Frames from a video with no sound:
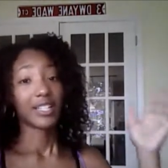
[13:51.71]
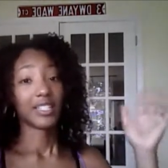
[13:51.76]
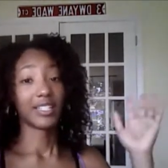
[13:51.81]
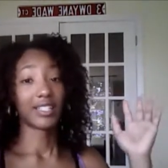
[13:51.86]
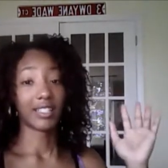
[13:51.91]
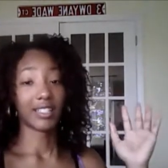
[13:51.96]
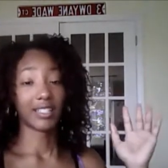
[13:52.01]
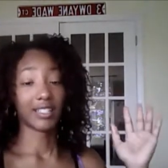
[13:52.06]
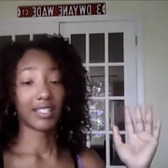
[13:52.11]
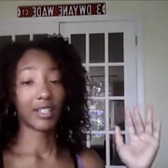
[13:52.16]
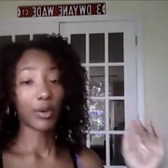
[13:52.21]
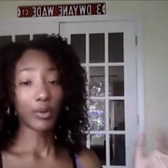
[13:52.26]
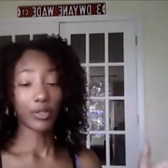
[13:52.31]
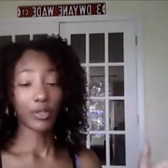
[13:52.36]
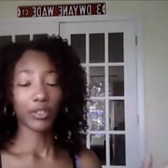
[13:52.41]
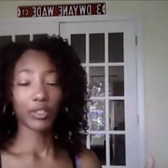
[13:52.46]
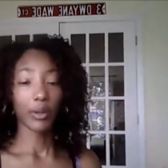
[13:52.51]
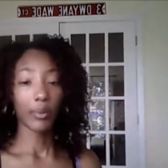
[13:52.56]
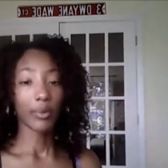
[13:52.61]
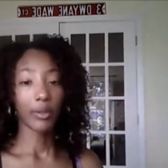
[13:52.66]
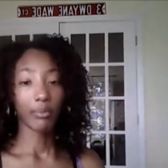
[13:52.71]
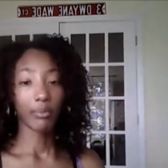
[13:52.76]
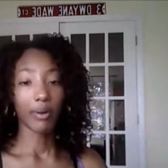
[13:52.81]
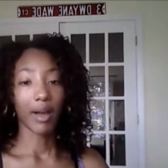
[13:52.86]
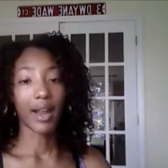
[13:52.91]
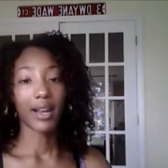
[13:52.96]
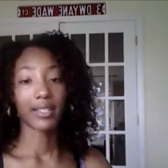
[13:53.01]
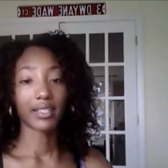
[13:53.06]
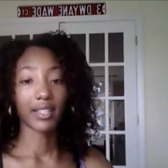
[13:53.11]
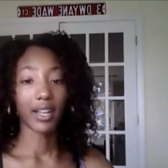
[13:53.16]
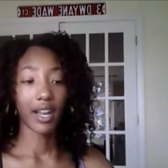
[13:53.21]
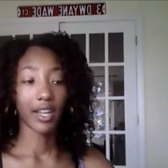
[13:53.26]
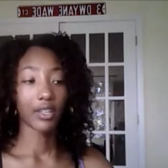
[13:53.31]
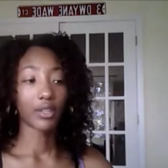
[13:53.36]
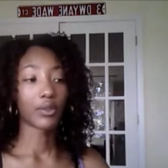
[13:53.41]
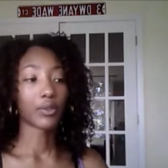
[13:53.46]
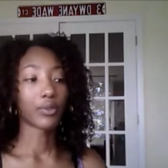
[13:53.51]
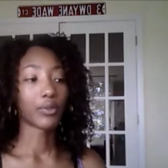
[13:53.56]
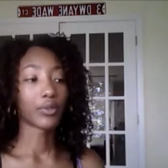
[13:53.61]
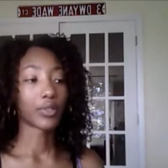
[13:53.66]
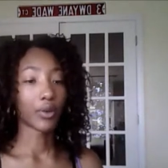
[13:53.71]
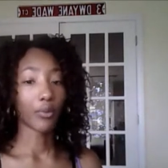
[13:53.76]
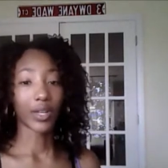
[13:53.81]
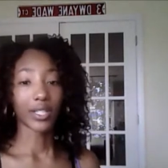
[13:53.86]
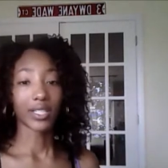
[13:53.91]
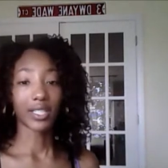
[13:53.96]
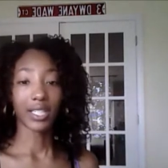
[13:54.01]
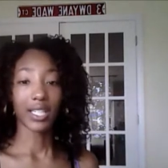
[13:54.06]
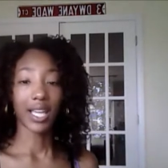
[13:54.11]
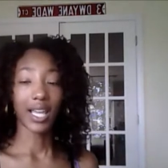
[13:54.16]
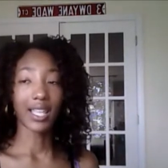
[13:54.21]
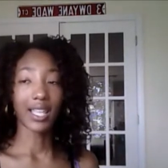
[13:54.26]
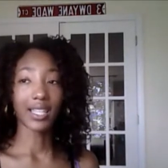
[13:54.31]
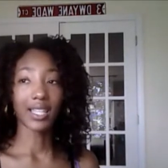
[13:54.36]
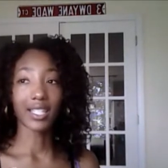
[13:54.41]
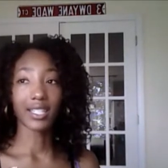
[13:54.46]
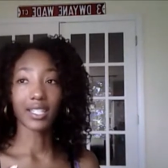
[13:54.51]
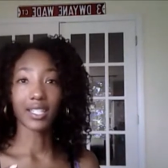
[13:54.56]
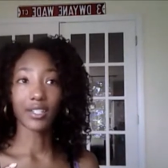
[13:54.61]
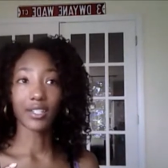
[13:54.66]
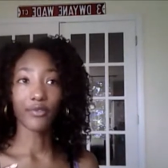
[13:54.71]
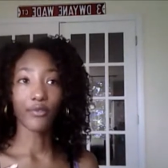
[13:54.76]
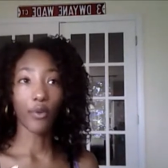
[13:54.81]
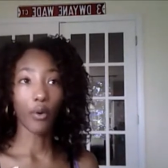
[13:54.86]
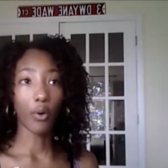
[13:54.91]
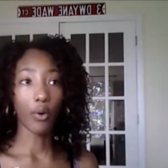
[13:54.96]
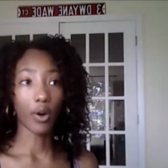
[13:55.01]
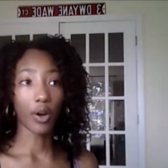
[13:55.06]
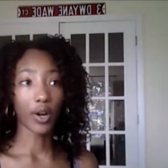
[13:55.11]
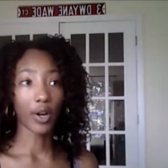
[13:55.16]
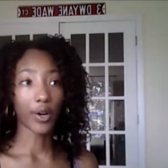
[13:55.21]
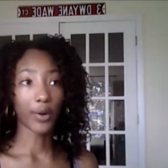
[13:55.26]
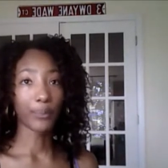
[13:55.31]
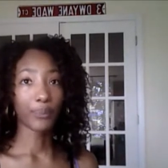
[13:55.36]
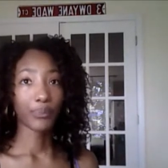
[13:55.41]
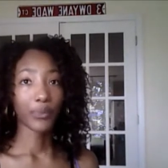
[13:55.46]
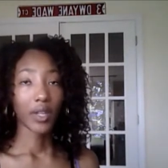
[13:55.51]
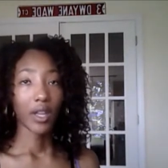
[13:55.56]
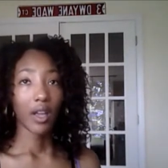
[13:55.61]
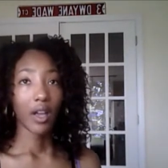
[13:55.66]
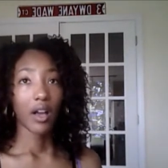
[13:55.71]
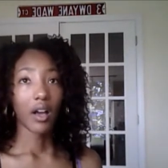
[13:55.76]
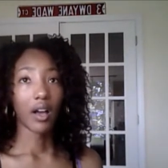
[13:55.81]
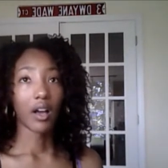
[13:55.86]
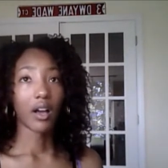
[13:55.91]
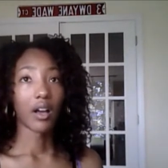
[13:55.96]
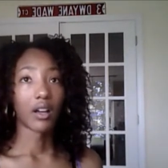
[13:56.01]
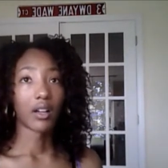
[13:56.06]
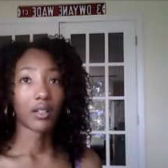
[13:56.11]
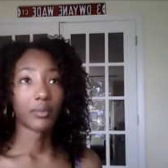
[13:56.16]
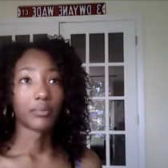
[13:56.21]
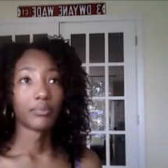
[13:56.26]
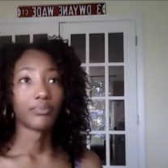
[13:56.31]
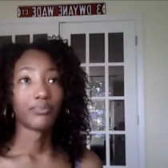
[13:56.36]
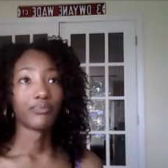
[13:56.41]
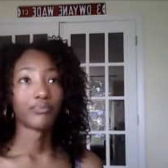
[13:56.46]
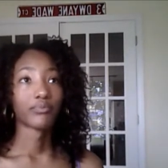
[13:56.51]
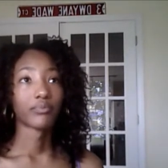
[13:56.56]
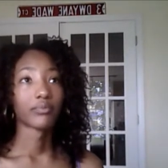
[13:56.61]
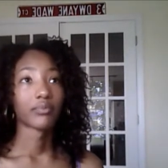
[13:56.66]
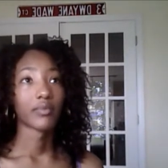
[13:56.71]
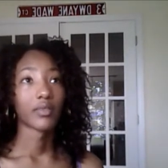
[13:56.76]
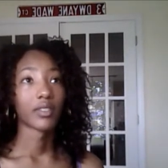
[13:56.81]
Just those are some of the products that I use. And once again, this is for um,